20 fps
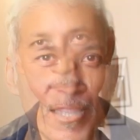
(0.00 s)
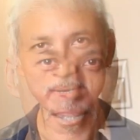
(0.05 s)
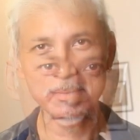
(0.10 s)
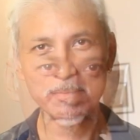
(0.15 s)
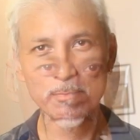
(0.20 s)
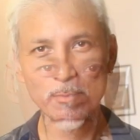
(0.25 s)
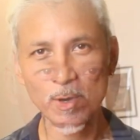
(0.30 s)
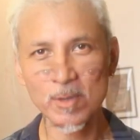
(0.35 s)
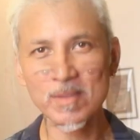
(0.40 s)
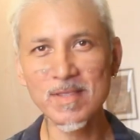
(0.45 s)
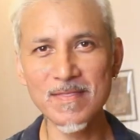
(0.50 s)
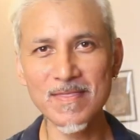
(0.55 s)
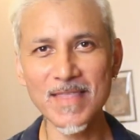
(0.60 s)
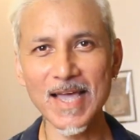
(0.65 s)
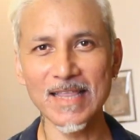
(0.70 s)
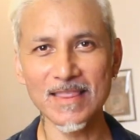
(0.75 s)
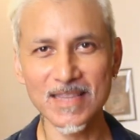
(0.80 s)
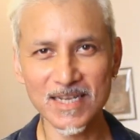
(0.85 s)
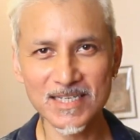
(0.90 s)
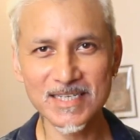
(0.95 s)
But more than
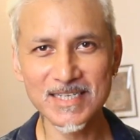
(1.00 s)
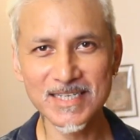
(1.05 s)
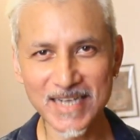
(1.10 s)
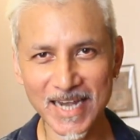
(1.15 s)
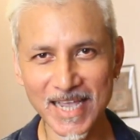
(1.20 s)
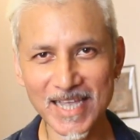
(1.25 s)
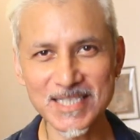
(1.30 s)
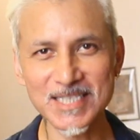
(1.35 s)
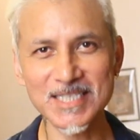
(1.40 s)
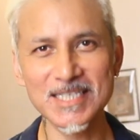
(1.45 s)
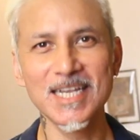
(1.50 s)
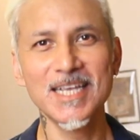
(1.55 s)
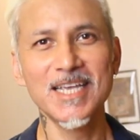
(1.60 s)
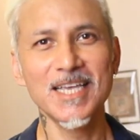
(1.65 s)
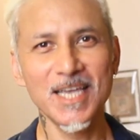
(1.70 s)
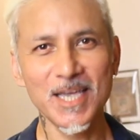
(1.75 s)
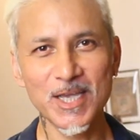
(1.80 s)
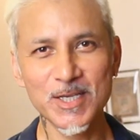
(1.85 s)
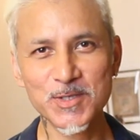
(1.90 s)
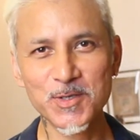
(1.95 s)
that, the taste
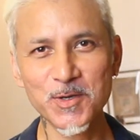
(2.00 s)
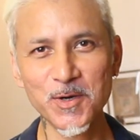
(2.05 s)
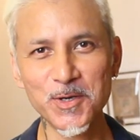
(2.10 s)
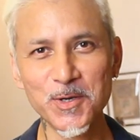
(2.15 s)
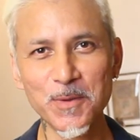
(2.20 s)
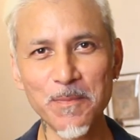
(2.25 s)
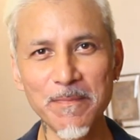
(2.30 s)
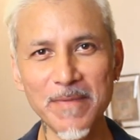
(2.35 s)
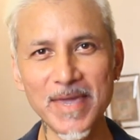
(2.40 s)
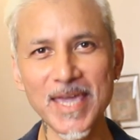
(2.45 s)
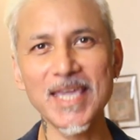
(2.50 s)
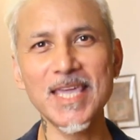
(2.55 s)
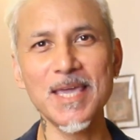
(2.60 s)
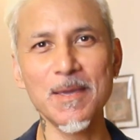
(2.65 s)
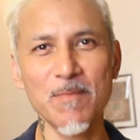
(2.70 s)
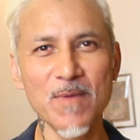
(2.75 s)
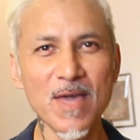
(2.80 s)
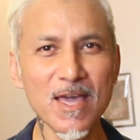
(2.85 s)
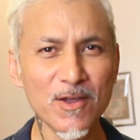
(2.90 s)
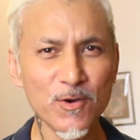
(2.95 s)
is going to make
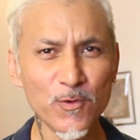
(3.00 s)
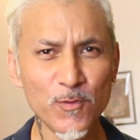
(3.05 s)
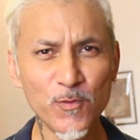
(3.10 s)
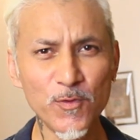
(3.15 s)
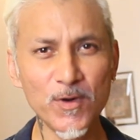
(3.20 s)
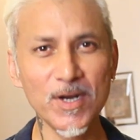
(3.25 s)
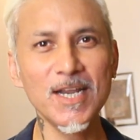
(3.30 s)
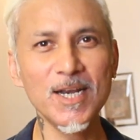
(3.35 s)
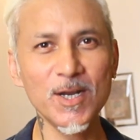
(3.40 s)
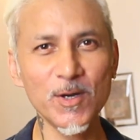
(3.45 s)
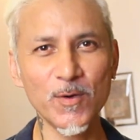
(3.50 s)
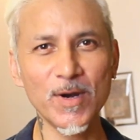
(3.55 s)
him really,